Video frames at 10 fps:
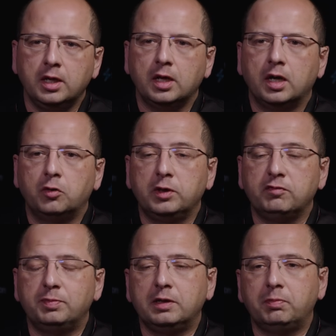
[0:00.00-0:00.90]
Uh, we've
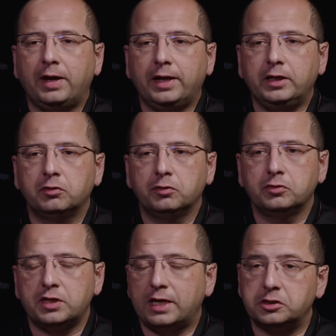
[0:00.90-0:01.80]
been applying those
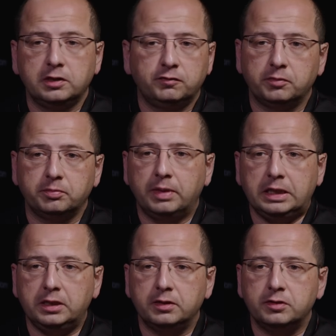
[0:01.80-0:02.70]
actually for many
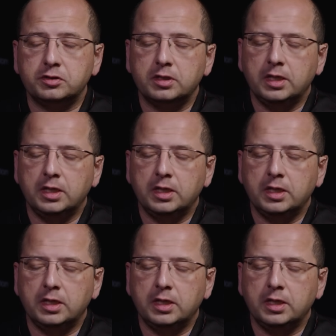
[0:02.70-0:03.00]
years.